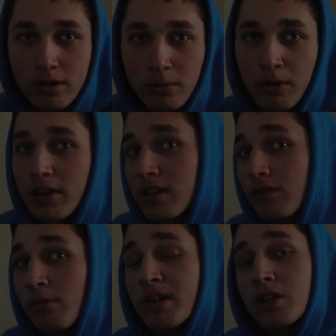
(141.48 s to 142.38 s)
Supra. This is
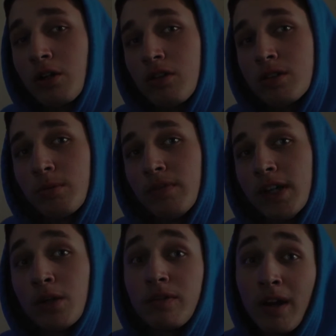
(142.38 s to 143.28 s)
from my Toyota Supra
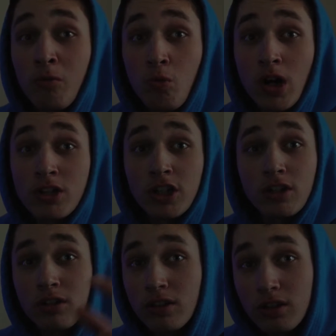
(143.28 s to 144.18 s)
video. If you haven't watched it,
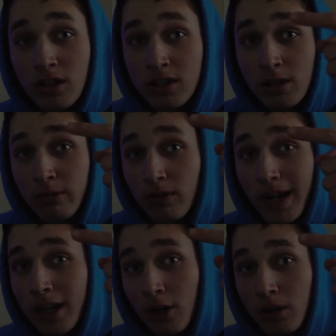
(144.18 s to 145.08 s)
it's gonna be
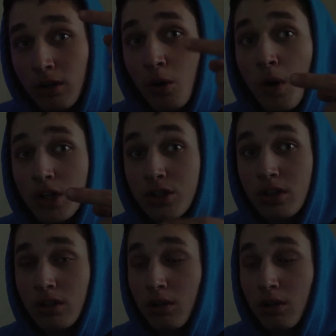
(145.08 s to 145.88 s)
right here. Go watch it.